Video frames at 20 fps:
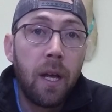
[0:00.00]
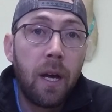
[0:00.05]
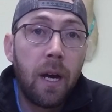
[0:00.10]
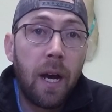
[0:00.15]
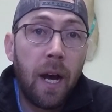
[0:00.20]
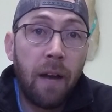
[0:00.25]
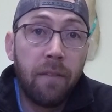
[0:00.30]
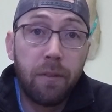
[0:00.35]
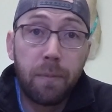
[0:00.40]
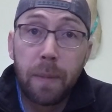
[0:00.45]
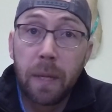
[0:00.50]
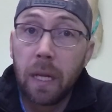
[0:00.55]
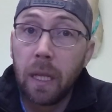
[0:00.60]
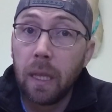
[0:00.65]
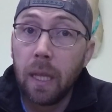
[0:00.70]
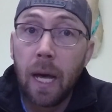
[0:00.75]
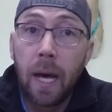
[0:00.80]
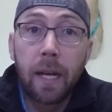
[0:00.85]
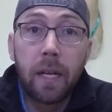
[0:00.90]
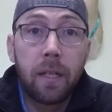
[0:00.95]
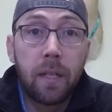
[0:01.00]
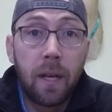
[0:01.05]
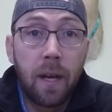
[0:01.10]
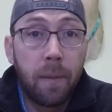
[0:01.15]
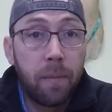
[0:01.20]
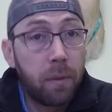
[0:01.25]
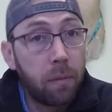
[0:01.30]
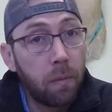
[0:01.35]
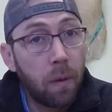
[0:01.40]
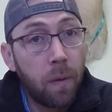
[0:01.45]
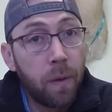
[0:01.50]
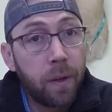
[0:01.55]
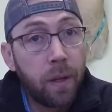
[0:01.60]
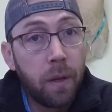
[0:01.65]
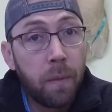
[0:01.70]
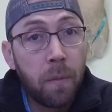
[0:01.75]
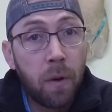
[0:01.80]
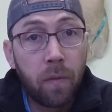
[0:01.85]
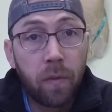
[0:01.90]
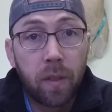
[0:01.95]
I've spent a lot of time throwing
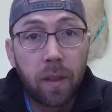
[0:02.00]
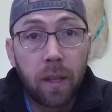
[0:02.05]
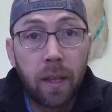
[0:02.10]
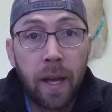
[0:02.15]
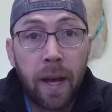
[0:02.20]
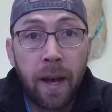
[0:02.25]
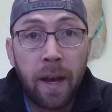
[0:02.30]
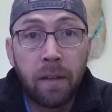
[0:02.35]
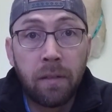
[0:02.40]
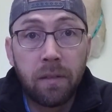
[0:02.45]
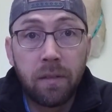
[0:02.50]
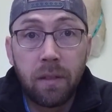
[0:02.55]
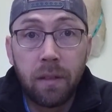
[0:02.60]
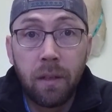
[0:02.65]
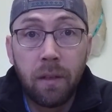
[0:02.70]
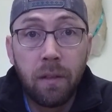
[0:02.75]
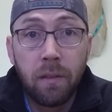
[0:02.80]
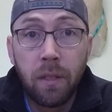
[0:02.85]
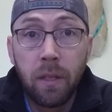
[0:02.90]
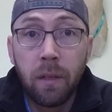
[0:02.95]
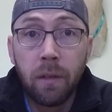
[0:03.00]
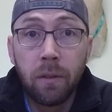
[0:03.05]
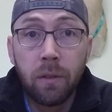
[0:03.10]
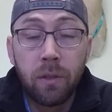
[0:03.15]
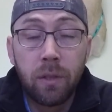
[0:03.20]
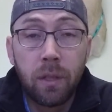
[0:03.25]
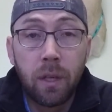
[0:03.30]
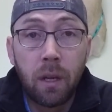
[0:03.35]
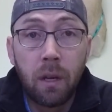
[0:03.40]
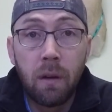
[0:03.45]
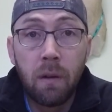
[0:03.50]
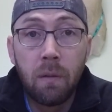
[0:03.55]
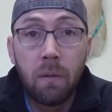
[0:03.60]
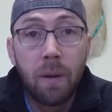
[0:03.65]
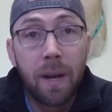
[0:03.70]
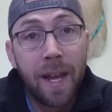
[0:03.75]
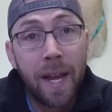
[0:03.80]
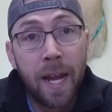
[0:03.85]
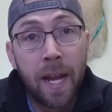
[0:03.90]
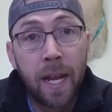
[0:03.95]
them over the last year or
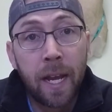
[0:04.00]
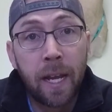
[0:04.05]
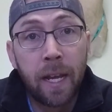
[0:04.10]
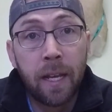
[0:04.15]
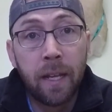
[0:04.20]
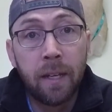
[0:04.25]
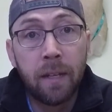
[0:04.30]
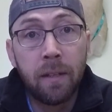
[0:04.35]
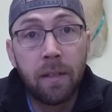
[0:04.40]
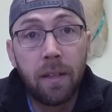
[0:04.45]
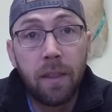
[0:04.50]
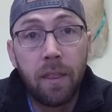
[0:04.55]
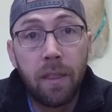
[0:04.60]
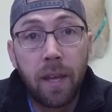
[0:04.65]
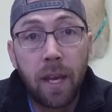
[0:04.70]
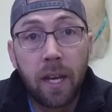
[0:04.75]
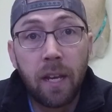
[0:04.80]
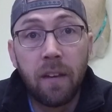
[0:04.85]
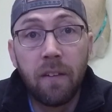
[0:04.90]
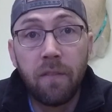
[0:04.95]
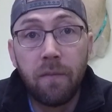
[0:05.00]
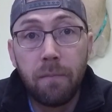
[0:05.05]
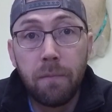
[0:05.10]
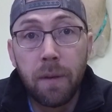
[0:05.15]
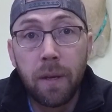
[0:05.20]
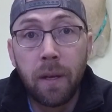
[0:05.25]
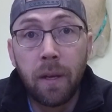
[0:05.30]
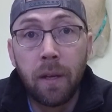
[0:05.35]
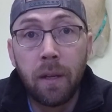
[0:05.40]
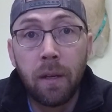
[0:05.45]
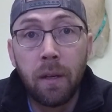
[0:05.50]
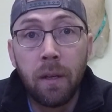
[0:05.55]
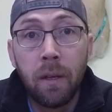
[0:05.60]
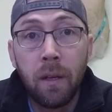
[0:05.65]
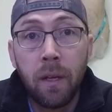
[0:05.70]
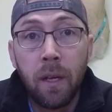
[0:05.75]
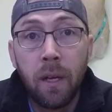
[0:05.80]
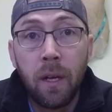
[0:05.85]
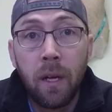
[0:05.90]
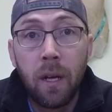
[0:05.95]
so, and they have been
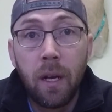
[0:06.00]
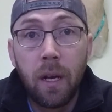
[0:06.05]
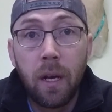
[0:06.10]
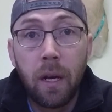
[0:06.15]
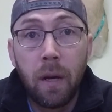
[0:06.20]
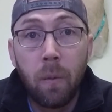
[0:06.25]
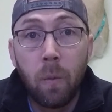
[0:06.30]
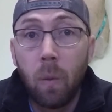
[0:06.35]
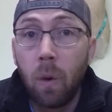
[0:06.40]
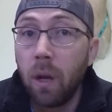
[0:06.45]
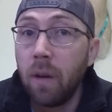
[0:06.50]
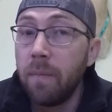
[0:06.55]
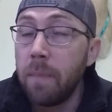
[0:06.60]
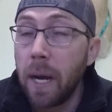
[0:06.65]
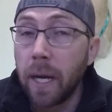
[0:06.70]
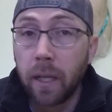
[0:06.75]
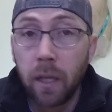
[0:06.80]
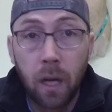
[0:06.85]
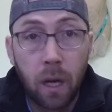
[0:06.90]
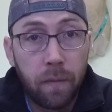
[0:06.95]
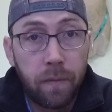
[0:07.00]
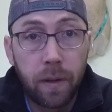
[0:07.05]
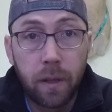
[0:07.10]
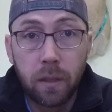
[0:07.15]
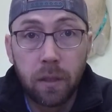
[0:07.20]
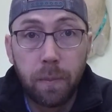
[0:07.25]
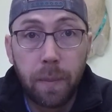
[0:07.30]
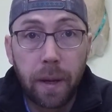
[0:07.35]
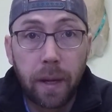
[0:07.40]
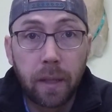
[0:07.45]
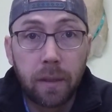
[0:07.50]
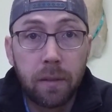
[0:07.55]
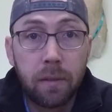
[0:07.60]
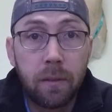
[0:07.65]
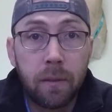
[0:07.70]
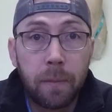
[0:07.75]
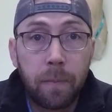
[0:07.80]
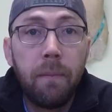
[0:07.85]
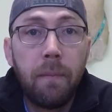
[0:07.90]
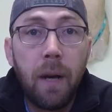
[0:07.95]
one of my confidence
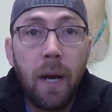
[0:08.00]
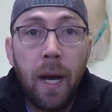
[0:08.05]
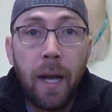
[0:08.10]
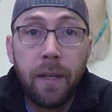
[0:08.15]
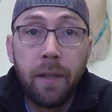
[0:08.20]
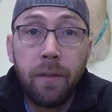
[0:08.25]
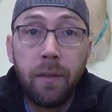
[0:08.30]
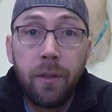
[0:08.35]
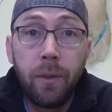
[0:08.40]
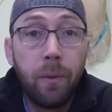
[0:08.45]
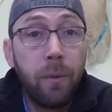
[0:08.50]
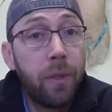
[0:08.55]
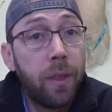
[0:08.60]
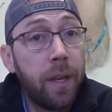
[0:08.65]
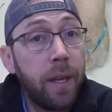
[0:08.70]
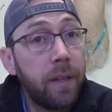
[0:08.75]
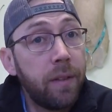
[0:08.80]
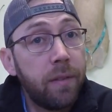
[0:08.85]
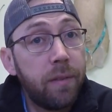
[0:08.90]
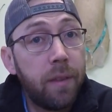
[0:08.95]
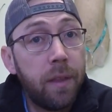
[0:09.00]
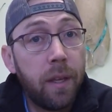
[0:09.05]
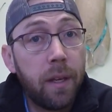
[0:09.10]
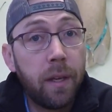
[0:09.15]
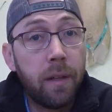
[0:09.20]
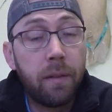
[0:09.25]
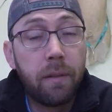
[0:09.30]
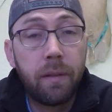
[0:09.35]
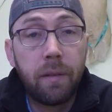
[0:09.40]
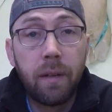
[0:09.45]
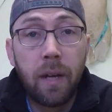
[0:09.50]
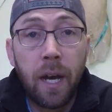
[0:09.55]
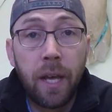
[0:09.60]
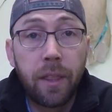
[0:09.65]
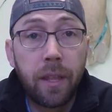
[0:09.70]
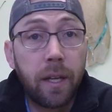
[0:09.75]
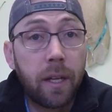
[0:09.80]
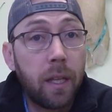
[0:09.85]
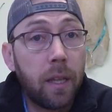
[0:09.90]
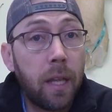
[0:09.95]
baits. I do things that I
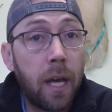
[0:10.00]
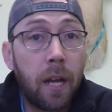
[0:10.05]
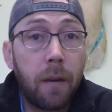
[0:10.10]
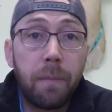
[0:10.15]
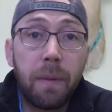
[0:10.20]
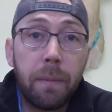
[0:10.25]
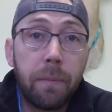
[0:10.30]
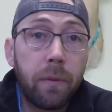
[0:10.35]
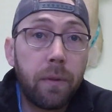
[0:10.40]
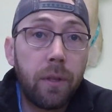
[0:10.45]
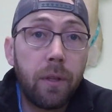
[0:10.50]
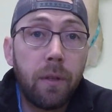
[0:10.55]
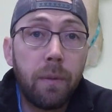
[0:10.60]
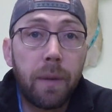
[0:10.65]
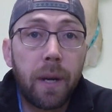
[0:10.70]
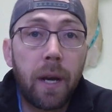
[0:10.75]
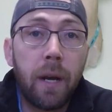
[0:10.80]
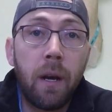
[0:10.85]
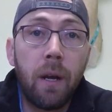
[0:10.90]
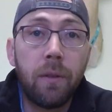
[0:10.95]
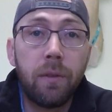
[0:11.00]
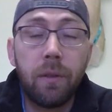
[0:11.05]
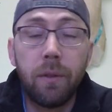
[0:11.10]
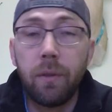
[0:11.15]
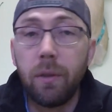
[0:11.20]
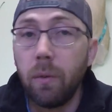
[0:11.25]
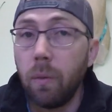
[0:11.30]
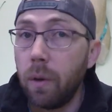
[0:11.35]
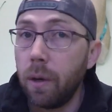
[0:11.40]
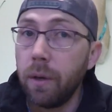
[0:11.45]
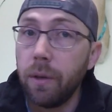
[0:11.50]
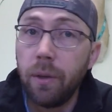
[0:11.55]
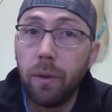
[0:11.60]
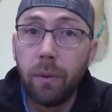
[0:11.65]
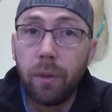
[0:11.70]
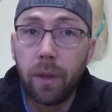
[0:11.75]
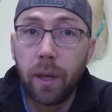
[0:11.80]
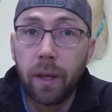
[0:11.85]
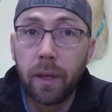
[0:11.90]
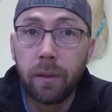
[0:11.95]
think a lot of people do, but I also do one or two
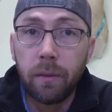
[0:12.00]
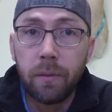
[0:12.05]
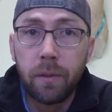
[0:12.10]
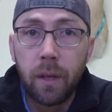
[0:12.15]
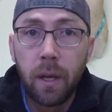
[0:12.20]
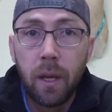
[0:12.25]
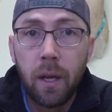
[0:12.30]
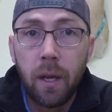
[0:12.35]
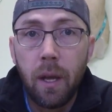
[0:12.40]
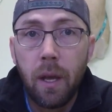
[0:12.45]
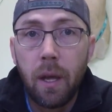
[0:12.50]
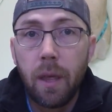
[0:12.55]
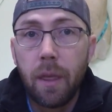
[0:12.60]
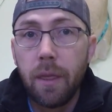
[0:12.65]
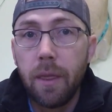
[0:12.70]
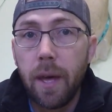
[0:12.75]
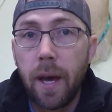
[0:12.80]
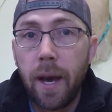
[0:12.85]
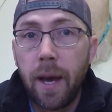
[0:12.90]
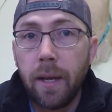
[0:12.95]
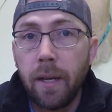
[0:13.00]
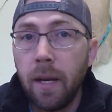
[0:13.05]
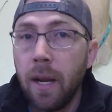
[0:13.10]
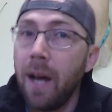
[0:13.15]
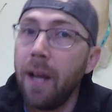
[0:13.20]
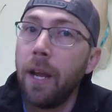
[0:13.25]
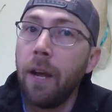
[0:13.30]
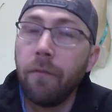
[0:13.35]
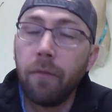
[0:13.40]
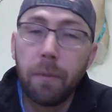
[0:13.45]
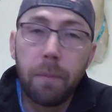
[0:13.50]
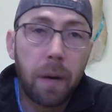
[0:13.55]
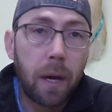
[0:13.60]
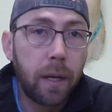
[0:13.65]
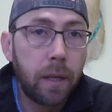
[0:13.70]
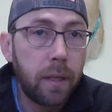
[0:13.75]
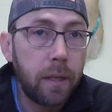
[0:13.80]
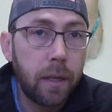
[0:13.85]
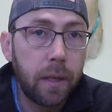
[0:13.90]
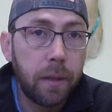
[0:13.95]
things that not
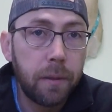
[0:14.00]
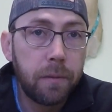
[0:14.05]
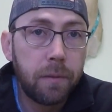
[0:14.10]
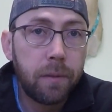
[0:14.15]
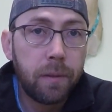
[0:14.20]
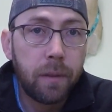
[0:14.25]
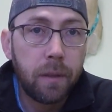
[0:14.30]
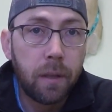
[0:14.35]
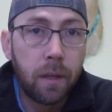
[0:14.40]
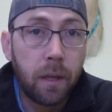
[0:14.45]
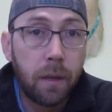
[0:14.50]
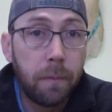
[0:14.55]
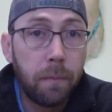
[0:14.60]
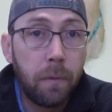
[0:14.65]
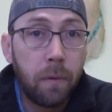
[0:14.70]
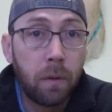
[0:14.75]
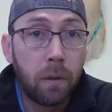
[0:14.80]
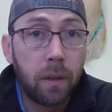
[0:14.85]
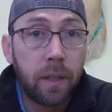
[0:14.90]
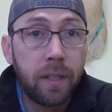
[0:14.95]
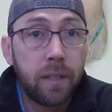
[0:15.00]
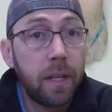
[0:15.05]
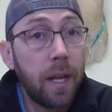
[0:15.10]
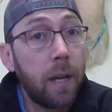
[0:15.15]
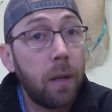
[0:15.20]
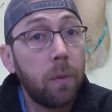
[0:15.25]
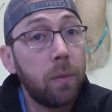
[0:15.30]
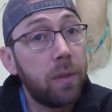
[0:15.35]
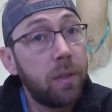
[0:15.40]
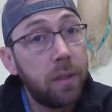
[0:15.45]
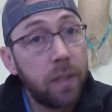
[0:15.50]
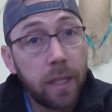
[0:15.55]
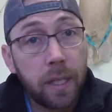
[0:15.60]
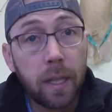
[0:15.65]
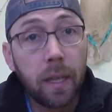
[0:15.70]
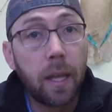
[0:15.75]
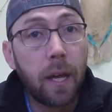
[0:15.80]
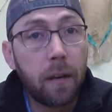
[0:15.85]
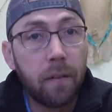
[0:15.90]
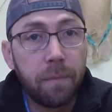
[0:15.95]
everybody does, or at least I don't see a
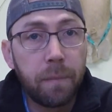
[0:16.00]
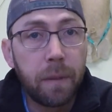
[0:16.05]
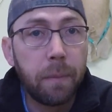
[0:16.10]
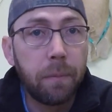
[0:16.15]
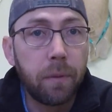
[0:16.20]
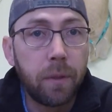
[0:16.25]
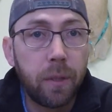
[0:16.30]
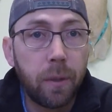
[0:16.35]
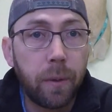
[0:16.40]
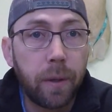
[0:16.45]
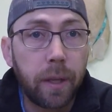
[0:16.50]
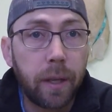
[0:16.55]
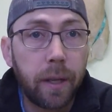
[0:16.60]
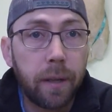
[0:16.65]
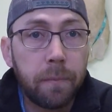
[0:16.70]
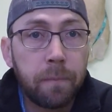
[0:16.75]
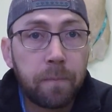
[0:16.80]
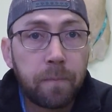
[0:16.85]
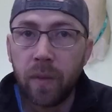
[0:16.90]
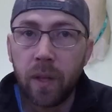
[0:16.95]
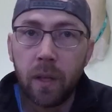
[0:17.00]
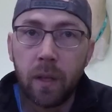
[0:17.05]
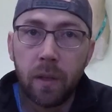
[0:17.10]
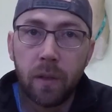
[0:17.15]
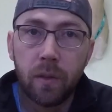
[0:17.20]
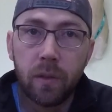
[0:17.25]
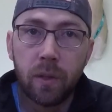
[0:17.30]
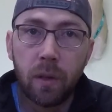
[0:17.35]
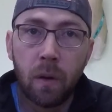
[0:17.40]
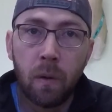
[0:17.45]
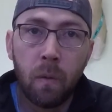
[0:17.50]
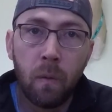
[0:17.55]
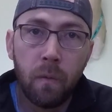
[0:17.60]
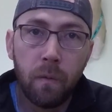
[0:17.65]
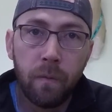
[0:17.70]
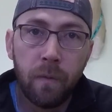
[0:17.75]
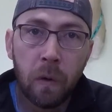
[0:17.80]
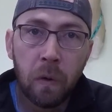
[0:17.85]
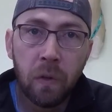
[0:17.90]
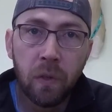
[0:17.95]
lot of people doing it. So
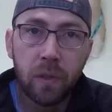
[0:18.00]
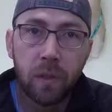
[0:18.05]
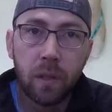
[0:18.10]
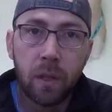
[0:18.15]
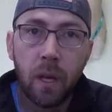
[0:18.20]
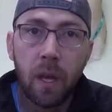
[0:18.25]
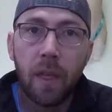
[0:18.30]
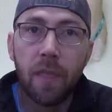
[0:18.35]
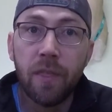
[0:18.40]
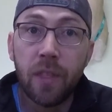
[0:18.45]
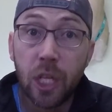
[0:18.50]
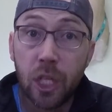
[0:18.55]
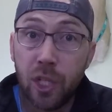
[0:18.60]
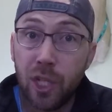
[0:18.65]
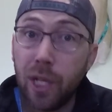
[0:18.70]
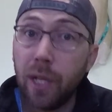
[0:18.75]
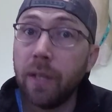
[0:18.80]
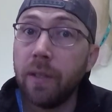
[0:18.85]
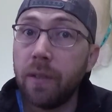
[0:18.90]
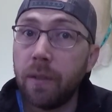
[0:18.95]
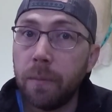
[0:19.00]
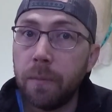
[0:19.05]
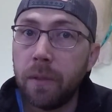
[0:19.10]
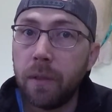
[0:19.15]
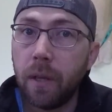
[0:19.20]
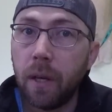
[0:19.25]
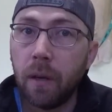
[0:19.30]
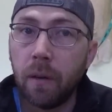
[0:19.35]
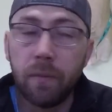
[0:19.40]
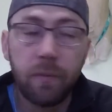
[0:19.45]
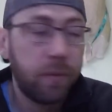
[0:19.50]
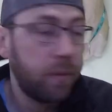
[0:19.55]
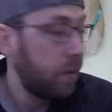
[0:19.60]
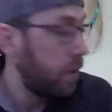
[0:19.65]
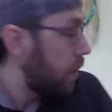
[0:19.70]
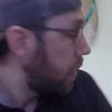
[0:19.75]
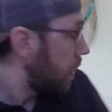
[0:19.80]
first, the jigs themselves.